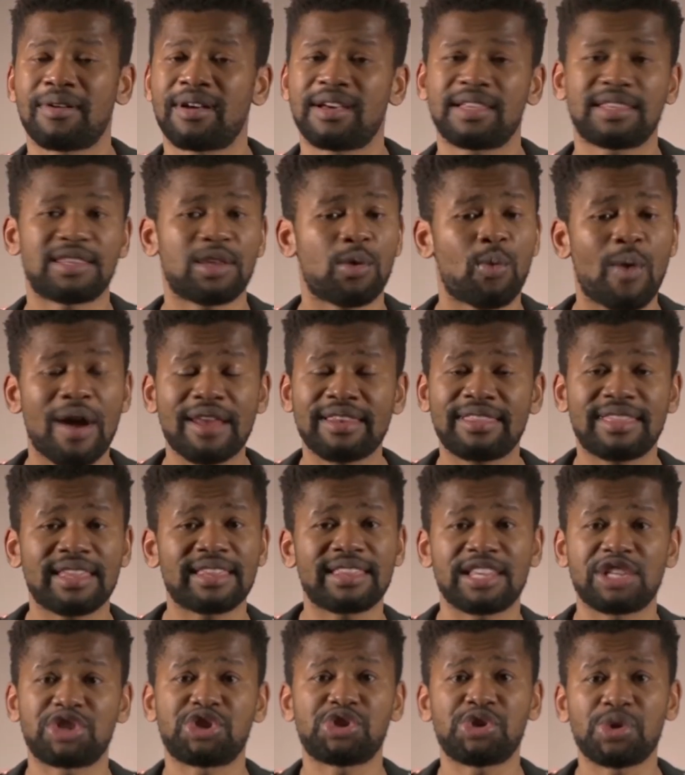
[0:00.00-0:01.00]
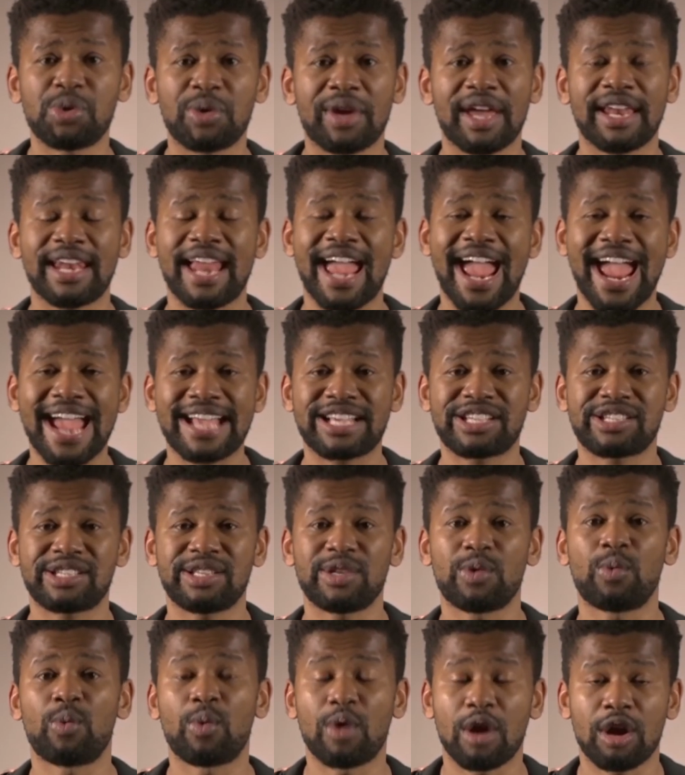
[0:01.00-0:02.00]
the one thing that you can
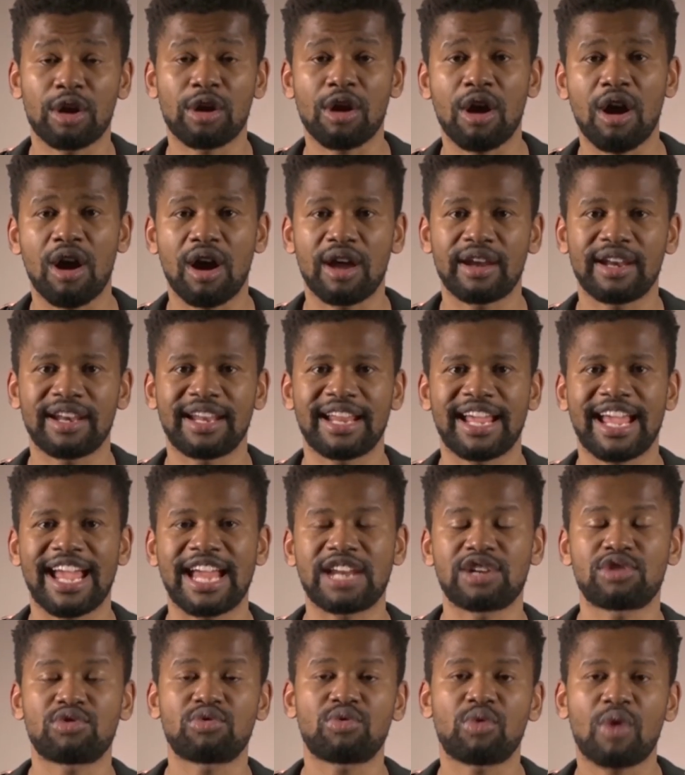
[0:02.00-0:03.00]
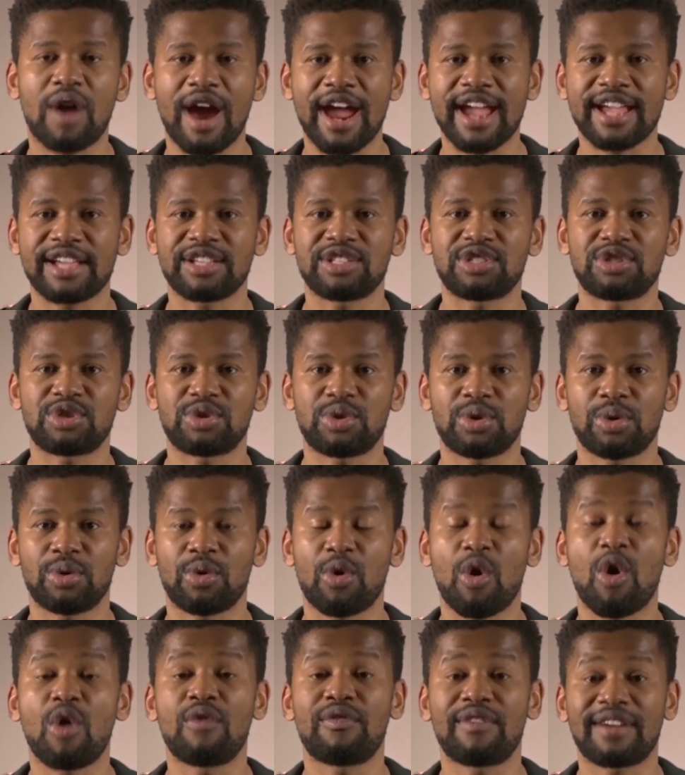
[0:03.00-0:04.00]
actually work on in trying to
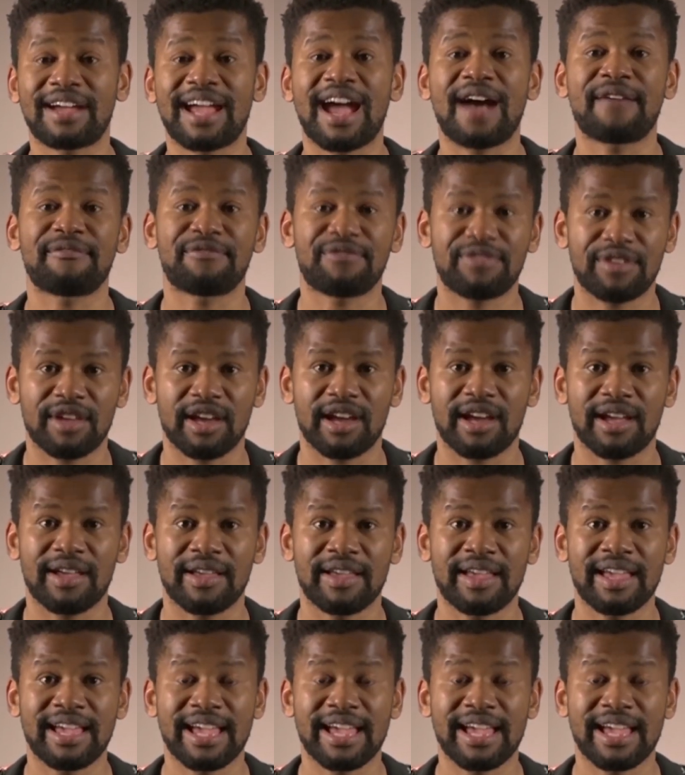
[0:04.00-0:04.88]
overcome fear